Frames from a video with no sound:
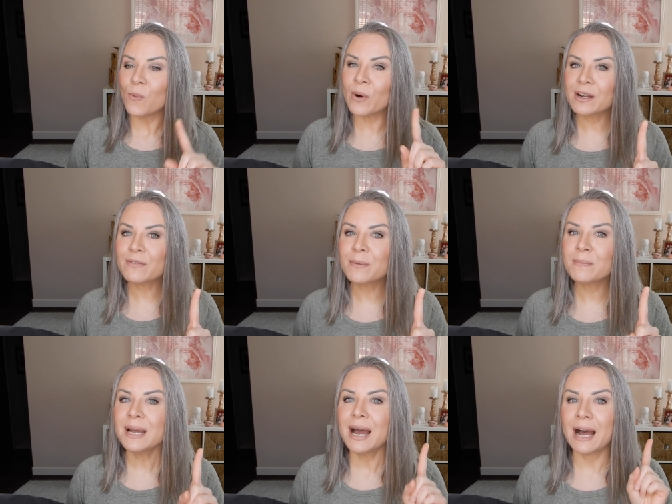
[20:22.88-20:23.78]
One of
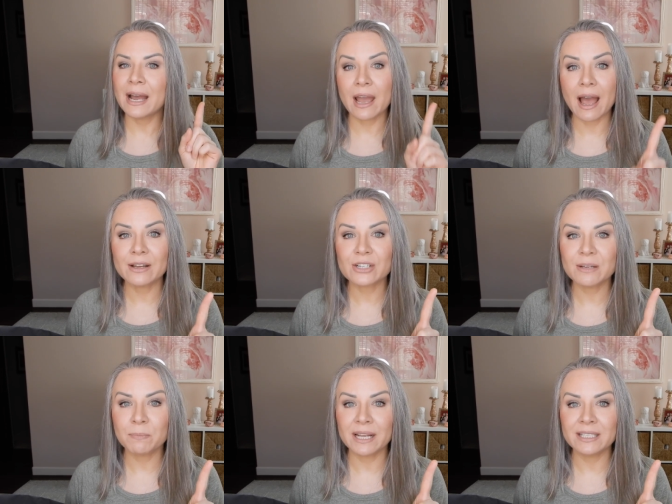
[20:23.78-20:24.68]
them I
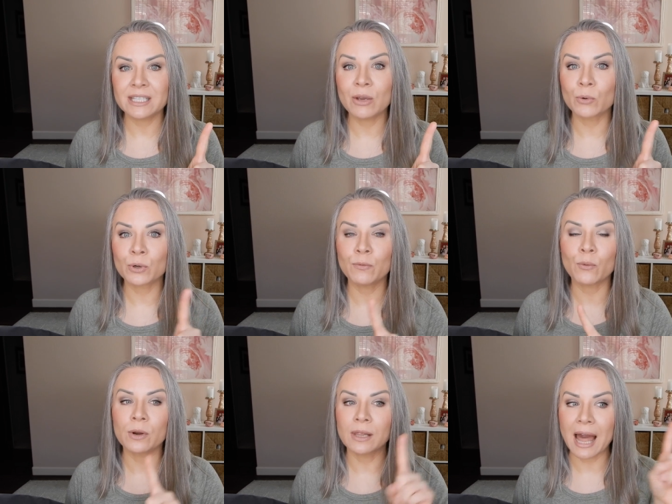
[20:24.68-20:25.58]
actually placed the order
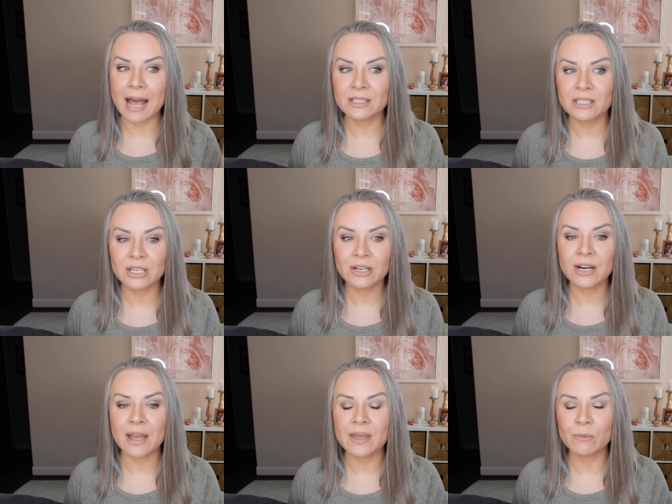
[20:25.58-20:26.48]
for last
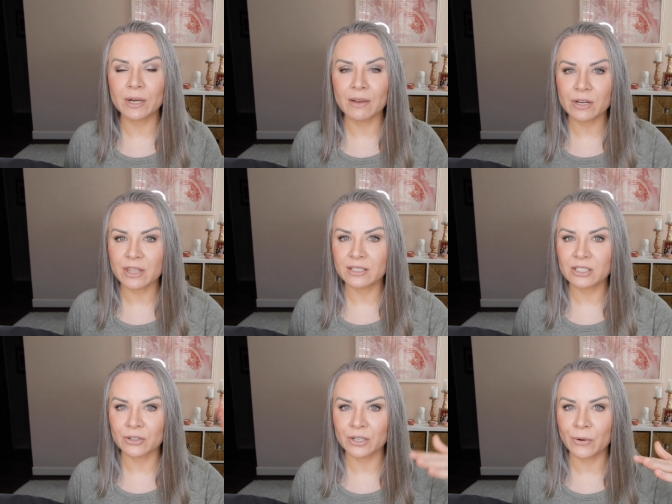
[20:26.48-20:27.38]
year and then when everything
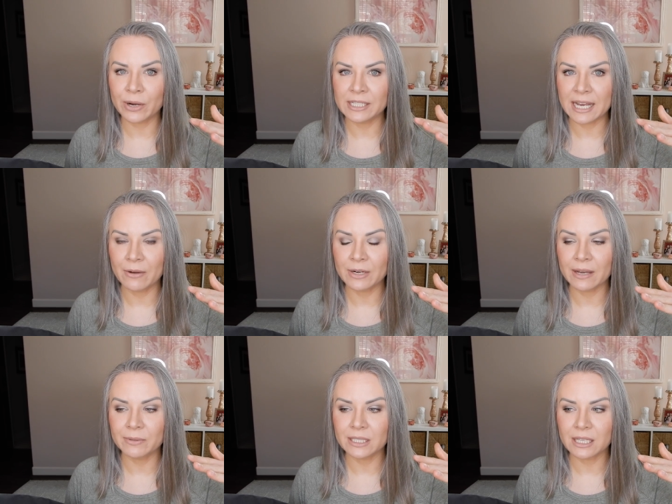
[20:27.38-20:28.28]
started going down,
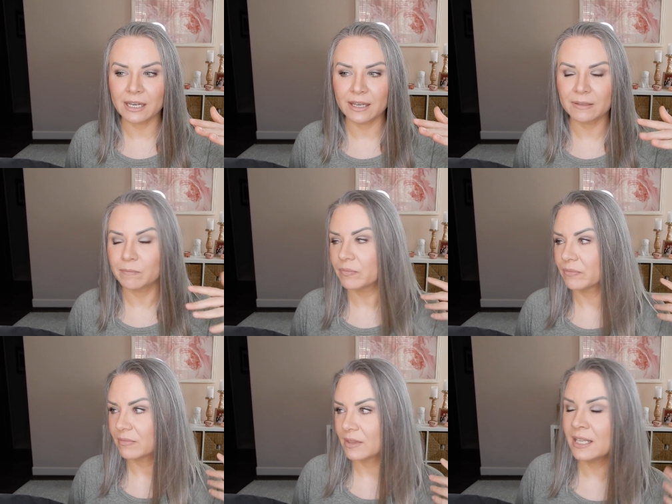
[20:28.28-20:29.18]
I was like,
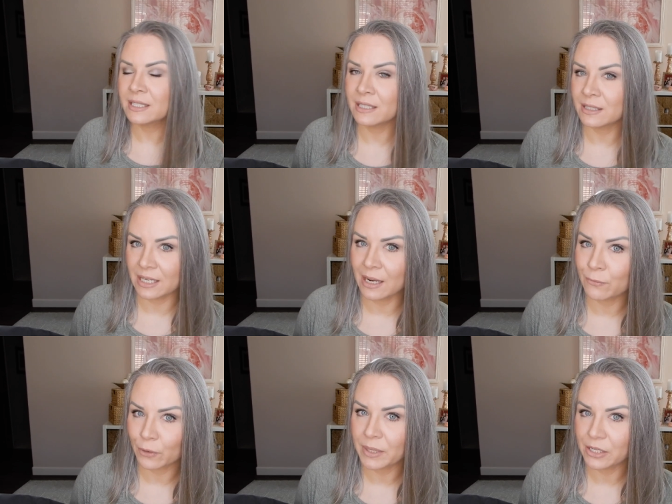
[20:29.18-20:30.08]
it's
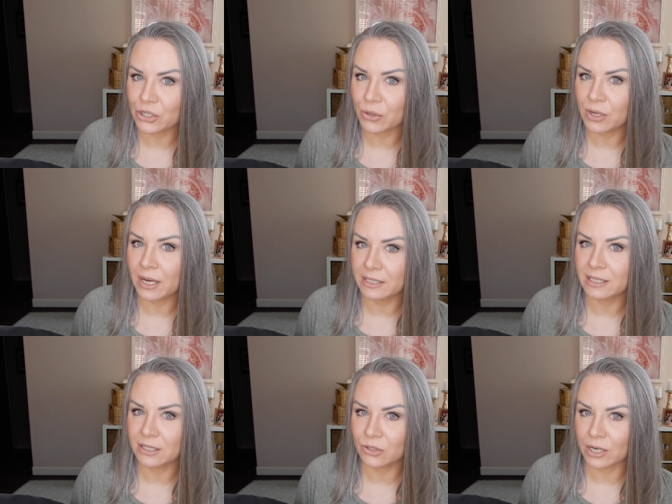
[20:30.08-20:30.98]
insane for me to show you guys
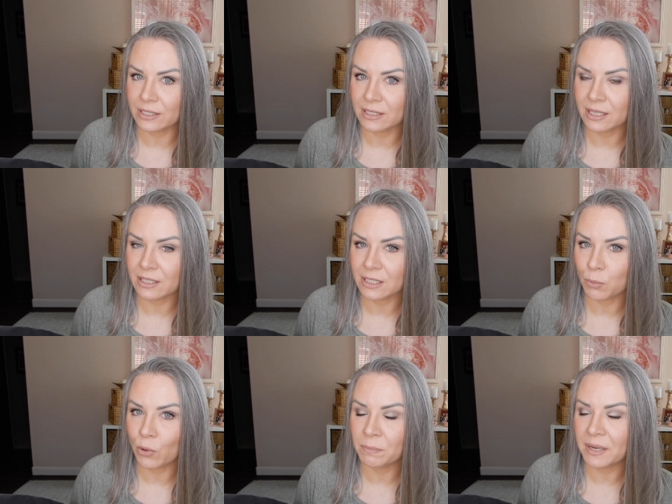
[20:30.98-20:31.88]
these dresses at this
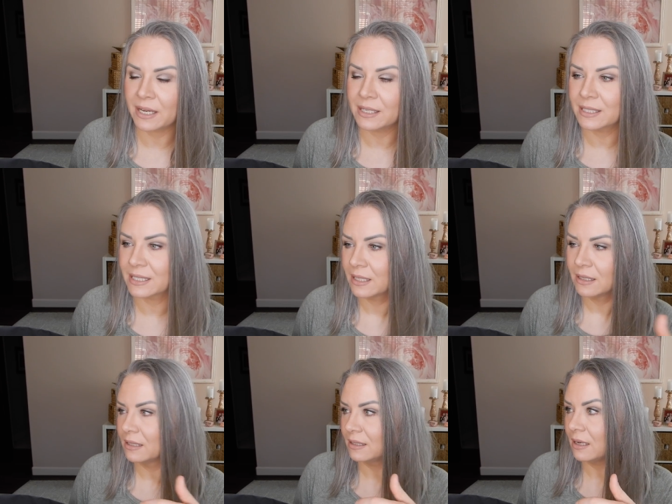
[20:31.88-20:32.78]
point because
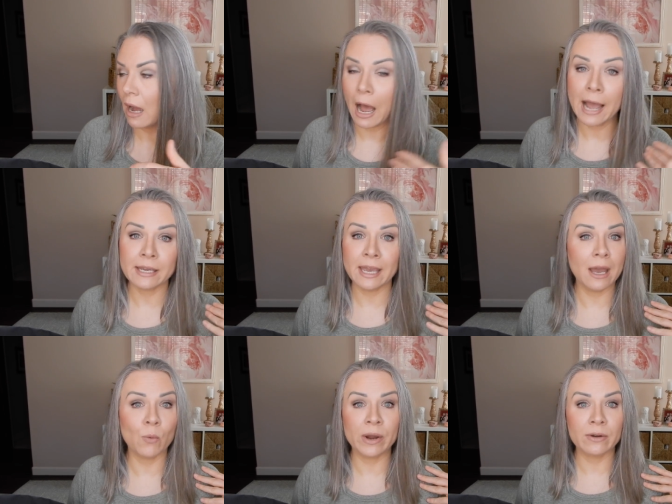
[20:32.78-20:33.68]
I
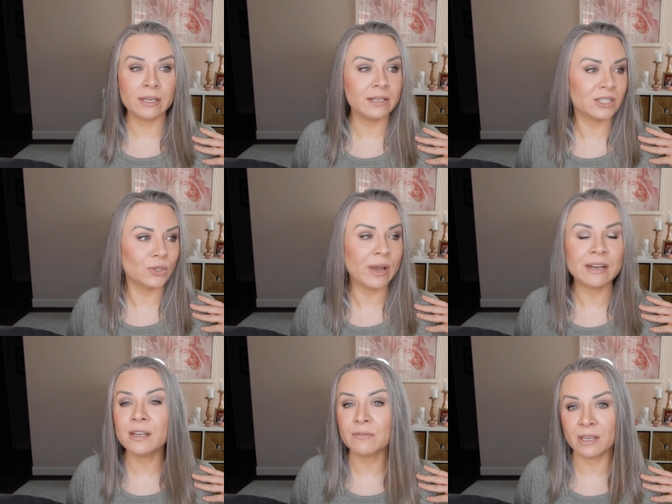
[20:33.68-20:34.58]
can't wear these to
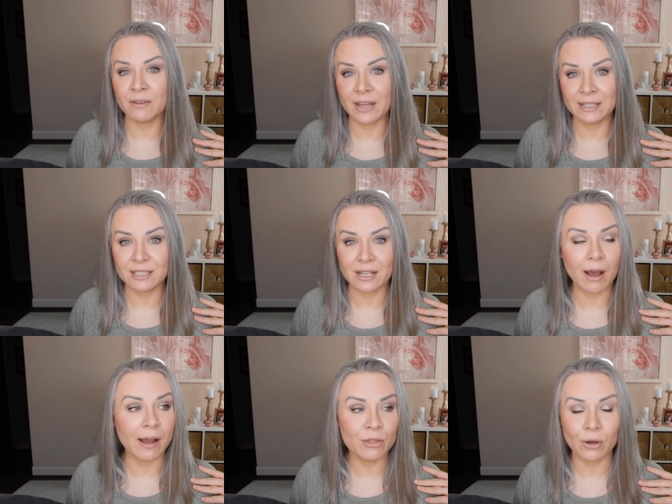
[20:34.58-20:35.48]
any of the events
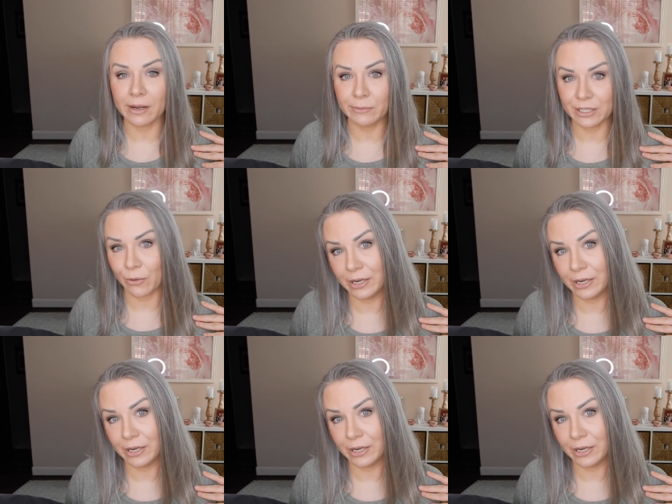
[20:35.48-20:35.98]
that I thought I was